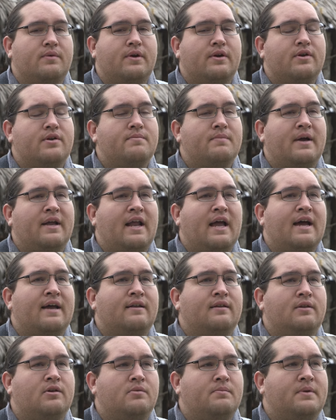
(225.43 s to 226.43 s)
the winter, you might add
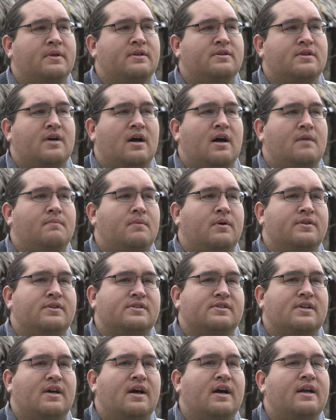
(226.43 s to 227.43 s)
a little bit of daub on the
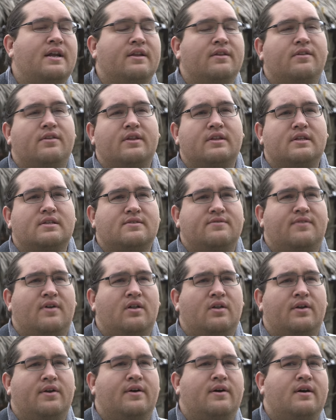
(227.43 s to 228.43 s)
side, anything that's
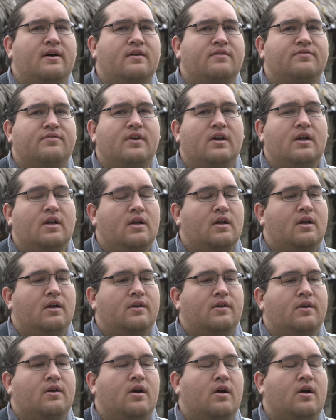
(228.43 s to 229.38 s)
fallen off. You're